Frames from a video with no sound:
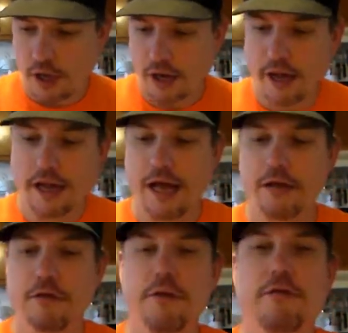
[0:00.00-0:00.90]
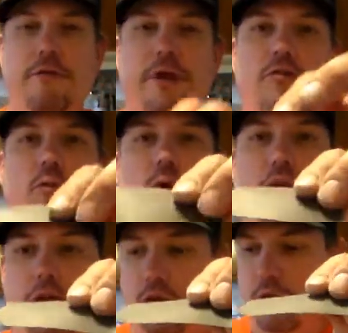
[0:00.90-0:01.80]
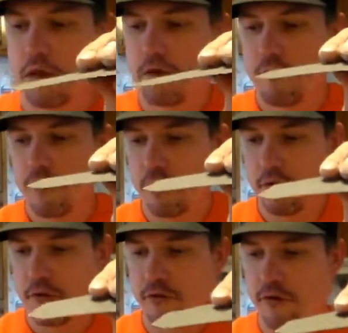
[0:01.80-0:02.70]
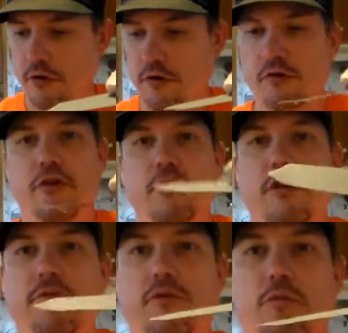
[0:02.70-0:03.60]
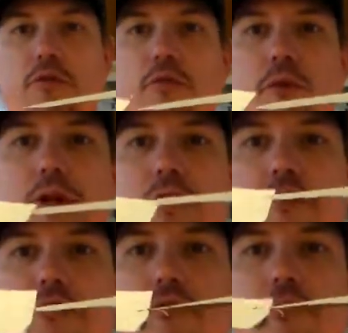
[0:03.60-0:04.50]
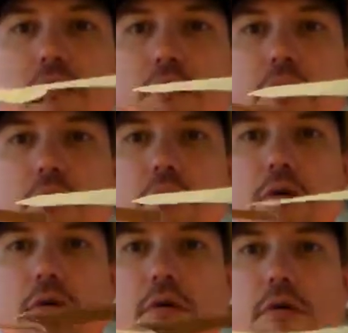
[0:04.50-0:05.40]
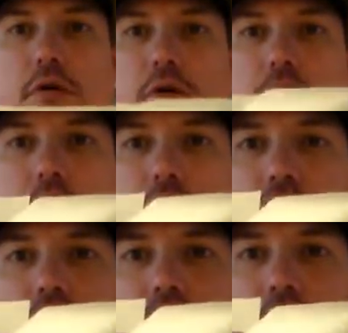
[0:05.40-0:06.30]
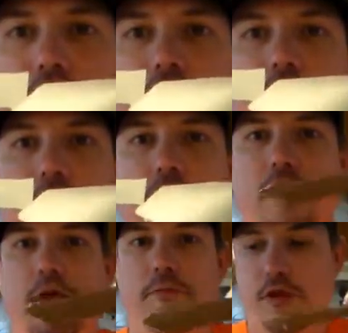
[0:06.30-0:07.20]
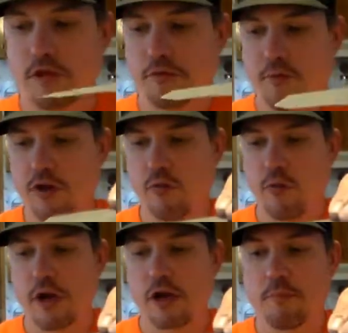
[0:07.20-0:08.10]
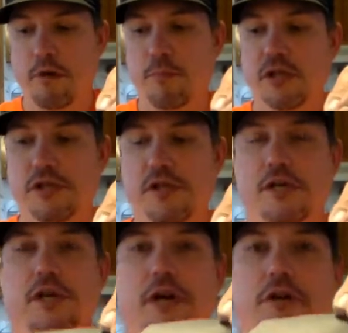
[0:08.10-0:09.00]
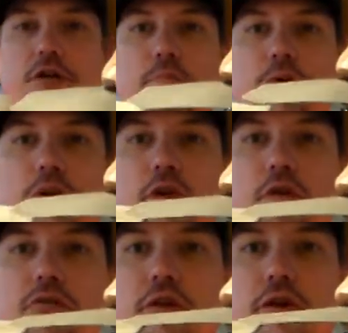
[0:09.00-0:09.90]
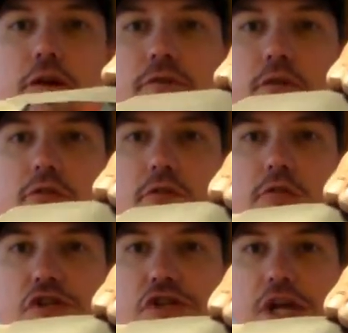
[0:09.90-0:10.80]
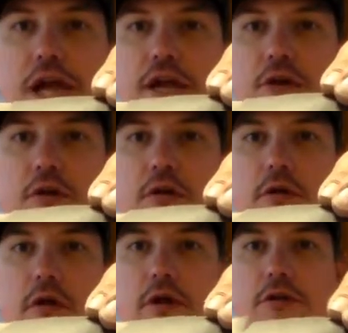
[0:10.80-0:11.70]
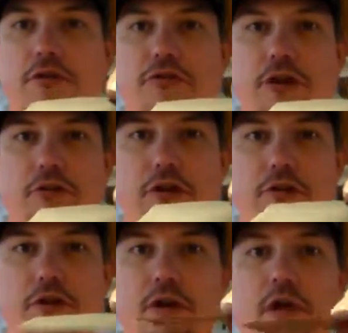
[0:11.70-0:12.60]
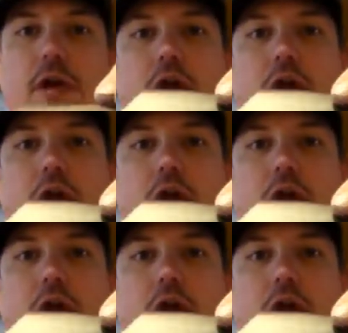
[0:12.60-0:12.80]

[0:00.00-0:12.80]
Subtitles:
and then I got 320. I don't know if you just notice a difference between these much of anything, but the 320 and probably 600, you probably notice a difference. A little shinier, the 600,